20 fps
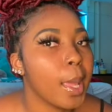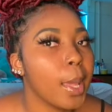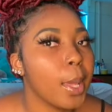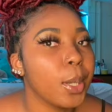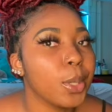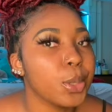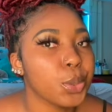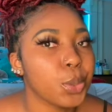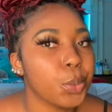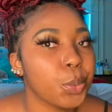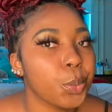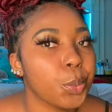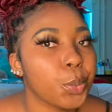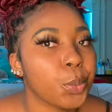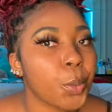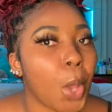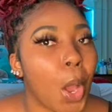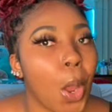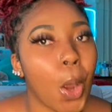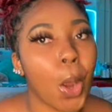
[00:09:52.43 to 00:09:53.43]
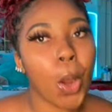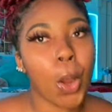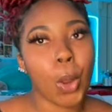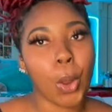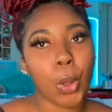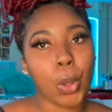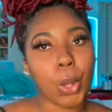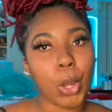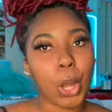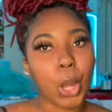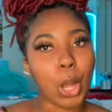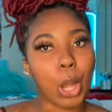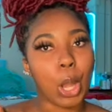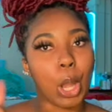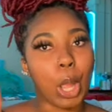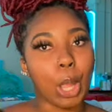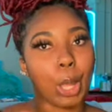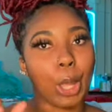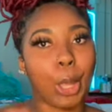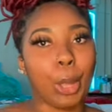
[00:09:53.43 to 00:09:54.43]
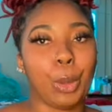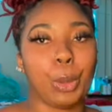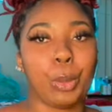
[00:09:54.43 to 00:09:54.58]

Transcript: and a swoop. Let go.